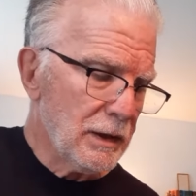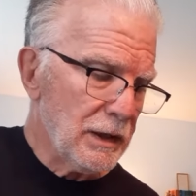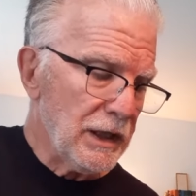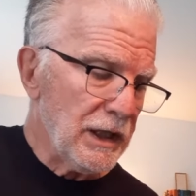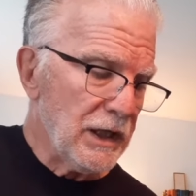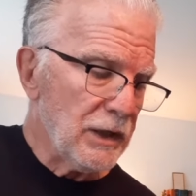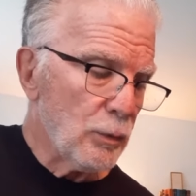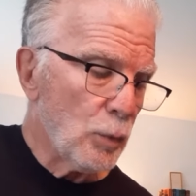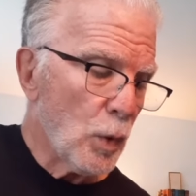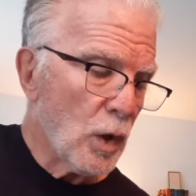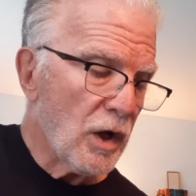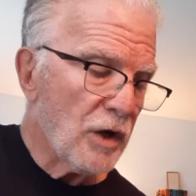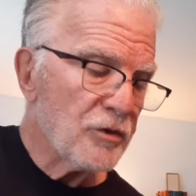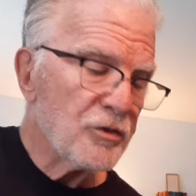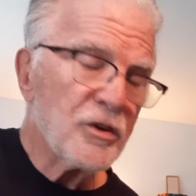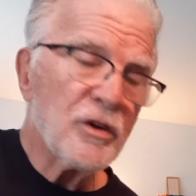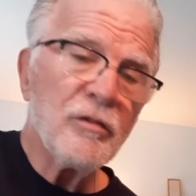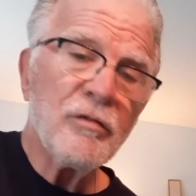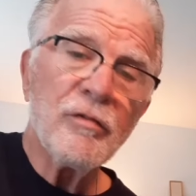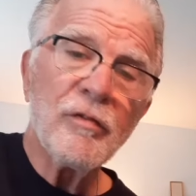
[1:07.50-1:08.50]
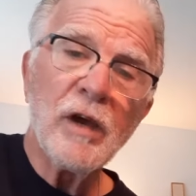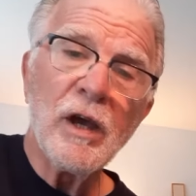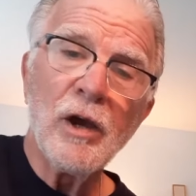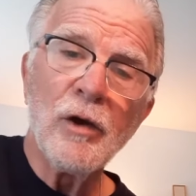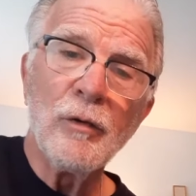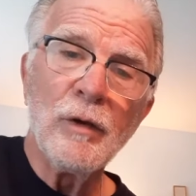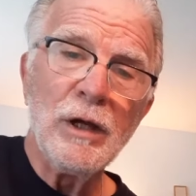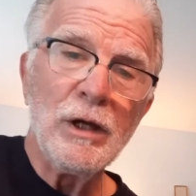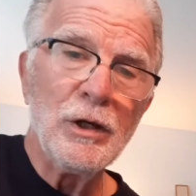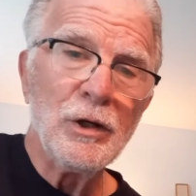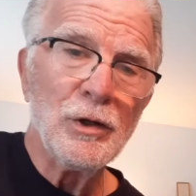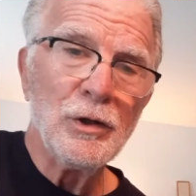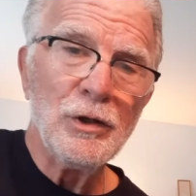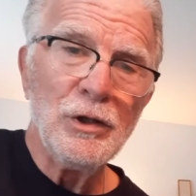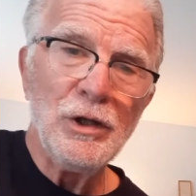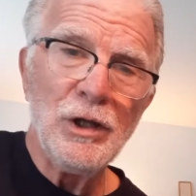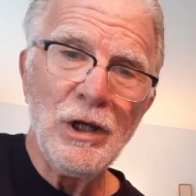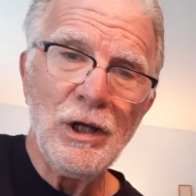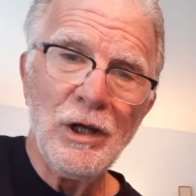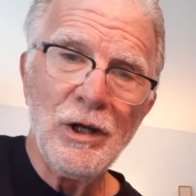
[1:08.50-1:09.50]
It was a very good
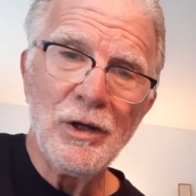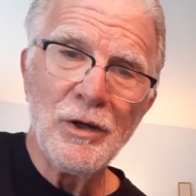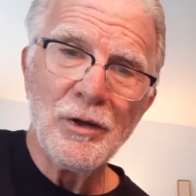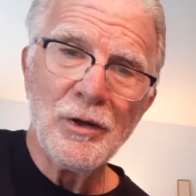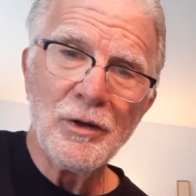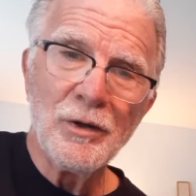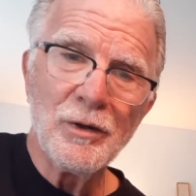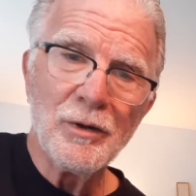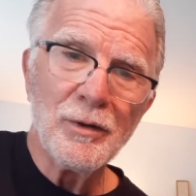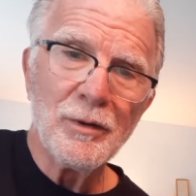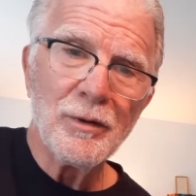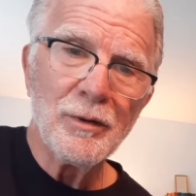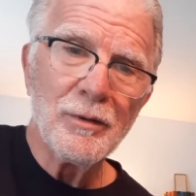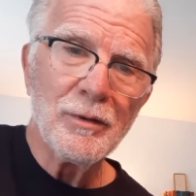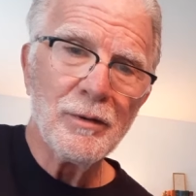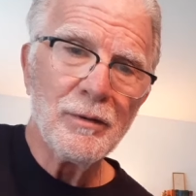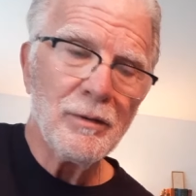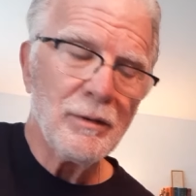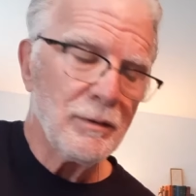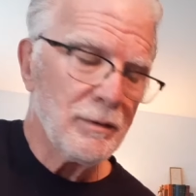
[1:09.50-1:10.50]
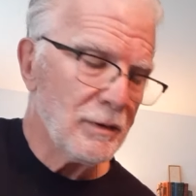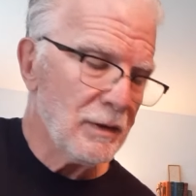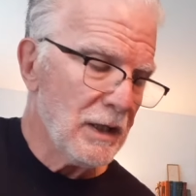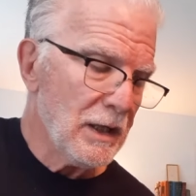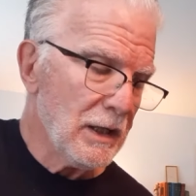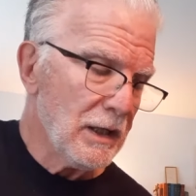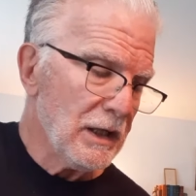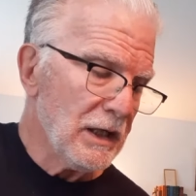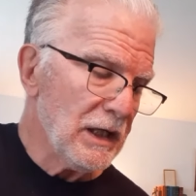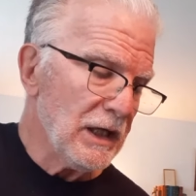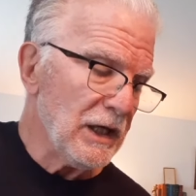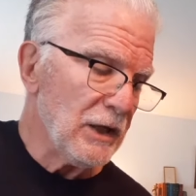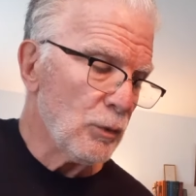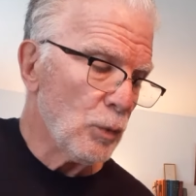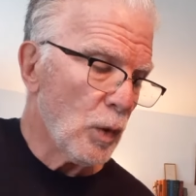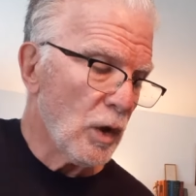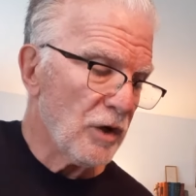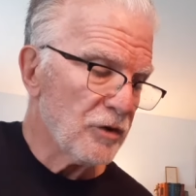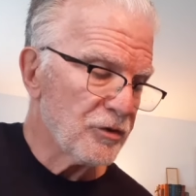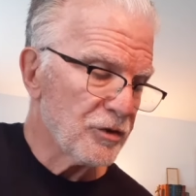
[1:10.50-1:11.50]
year. It
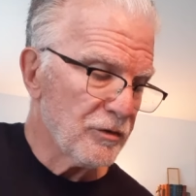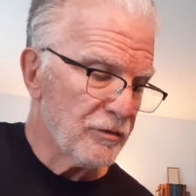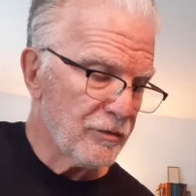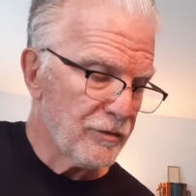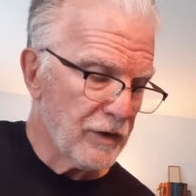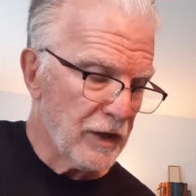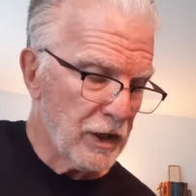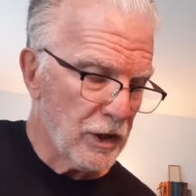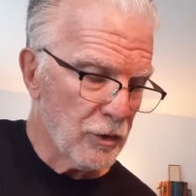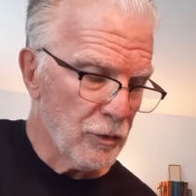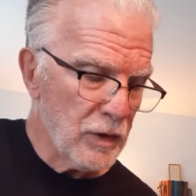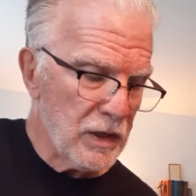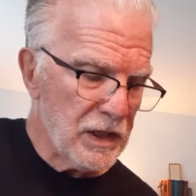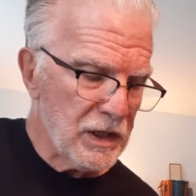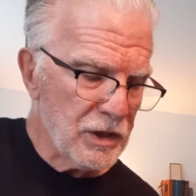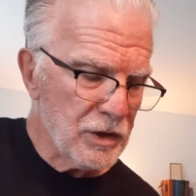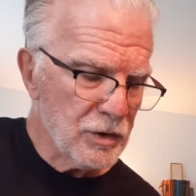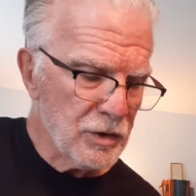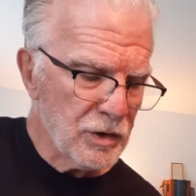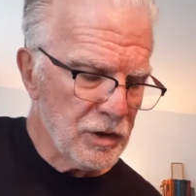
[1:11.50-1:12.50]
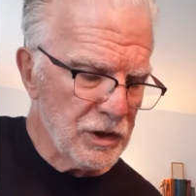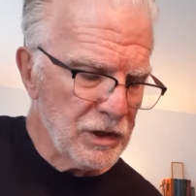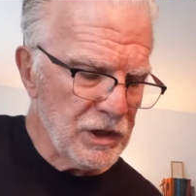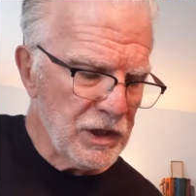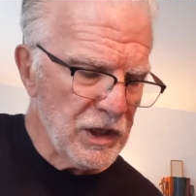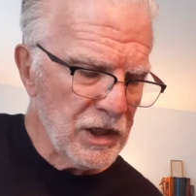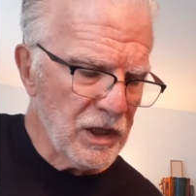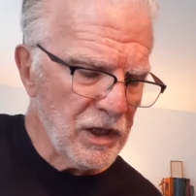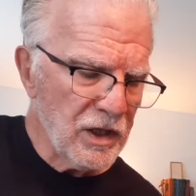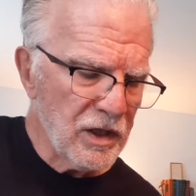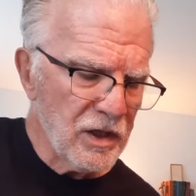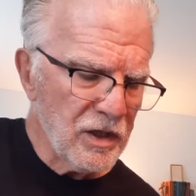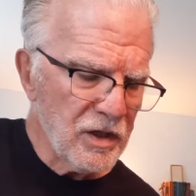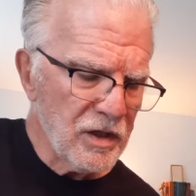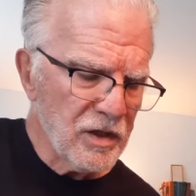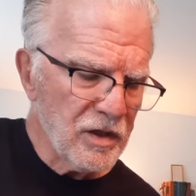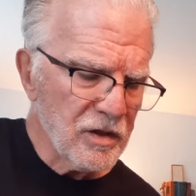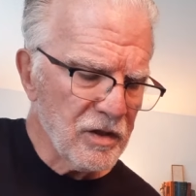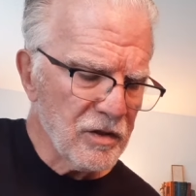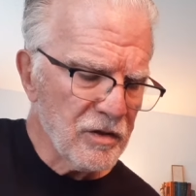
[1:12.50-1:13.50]
was a very good
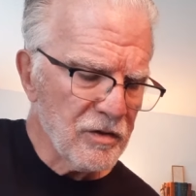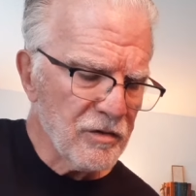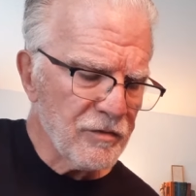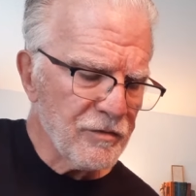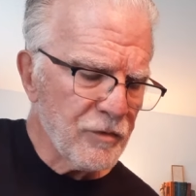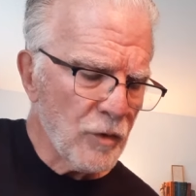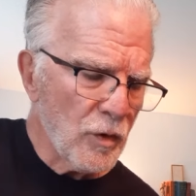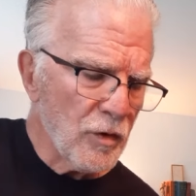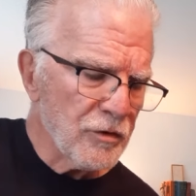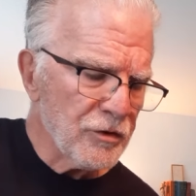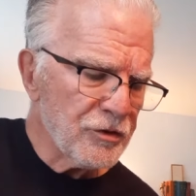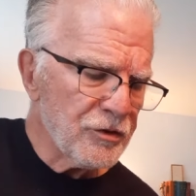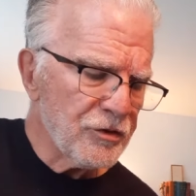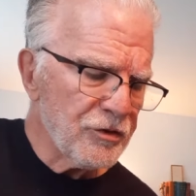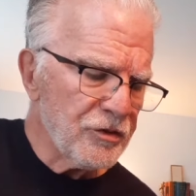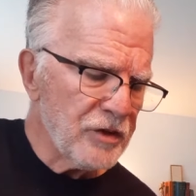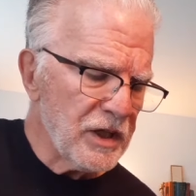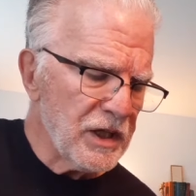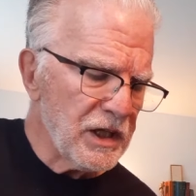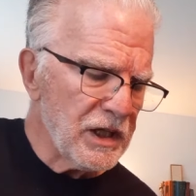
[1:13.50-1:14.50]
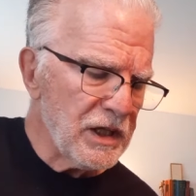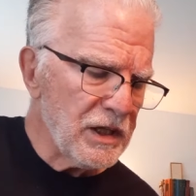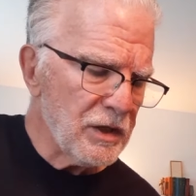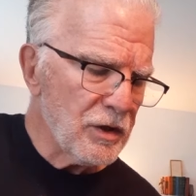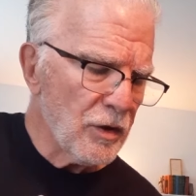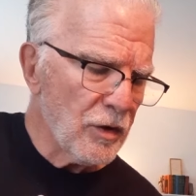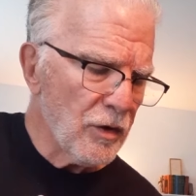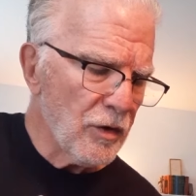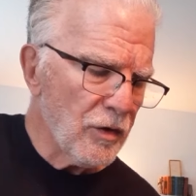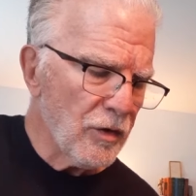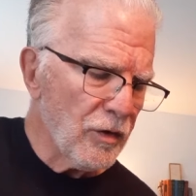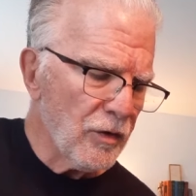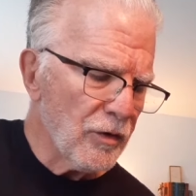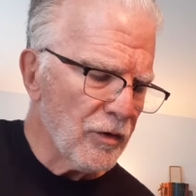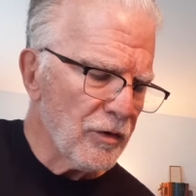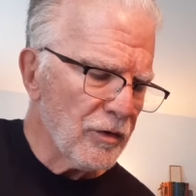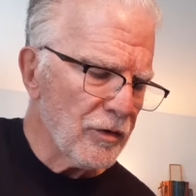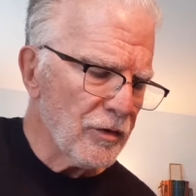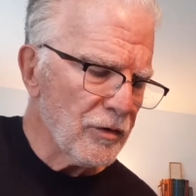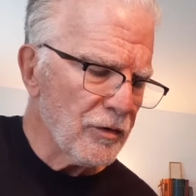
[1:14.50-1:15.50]
year for city
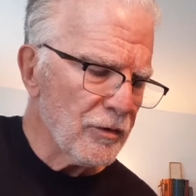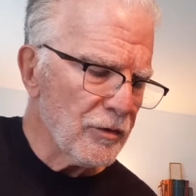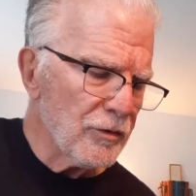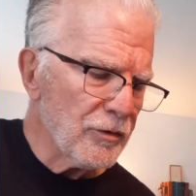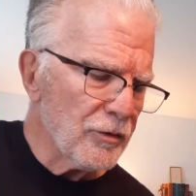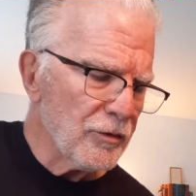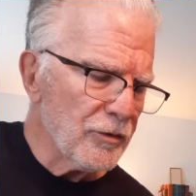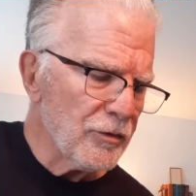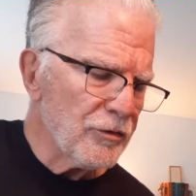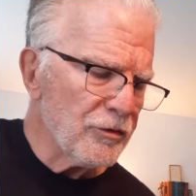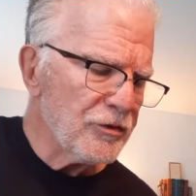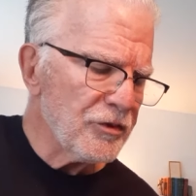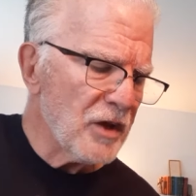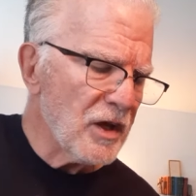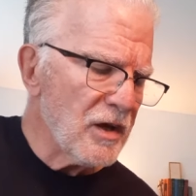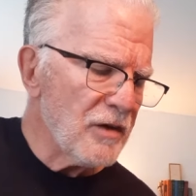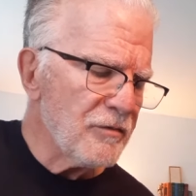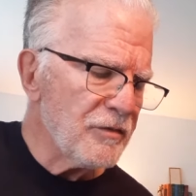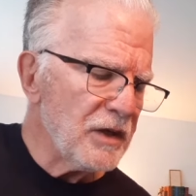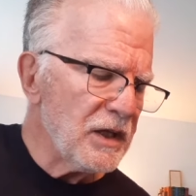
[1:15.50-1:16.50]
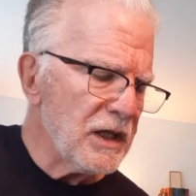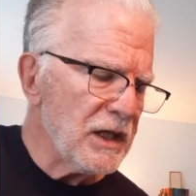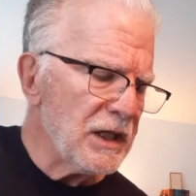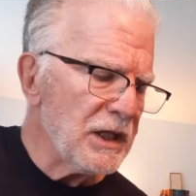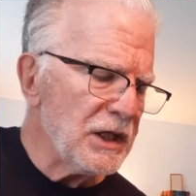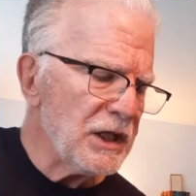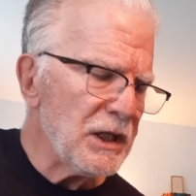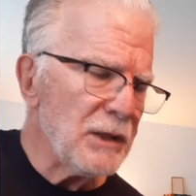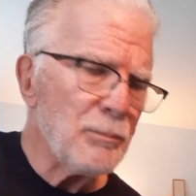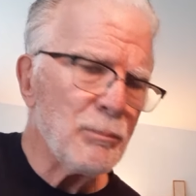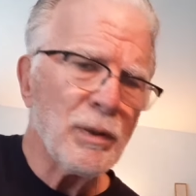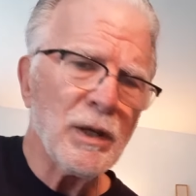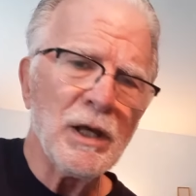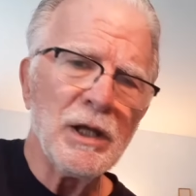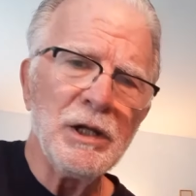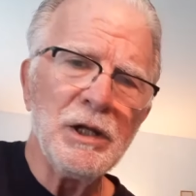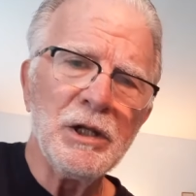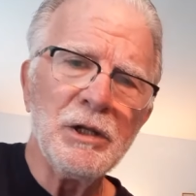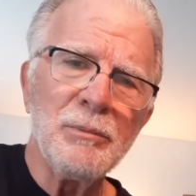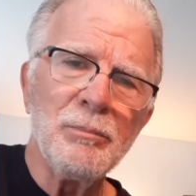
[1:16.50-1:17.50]
girls of
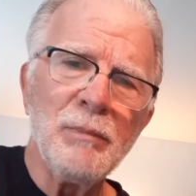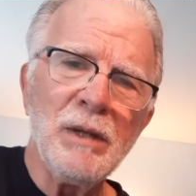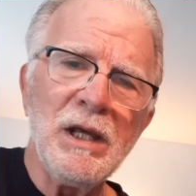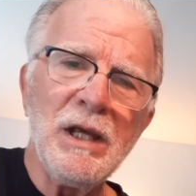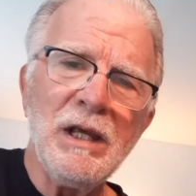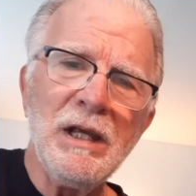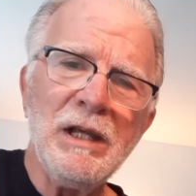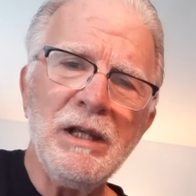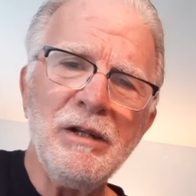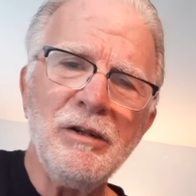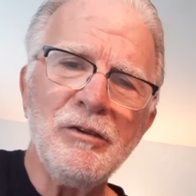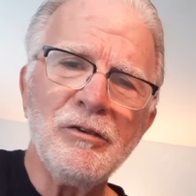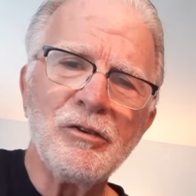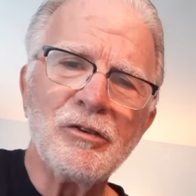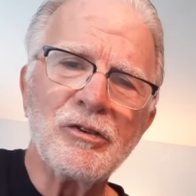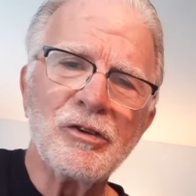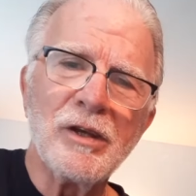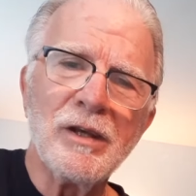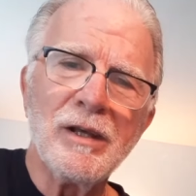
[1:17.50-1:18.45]
independent means.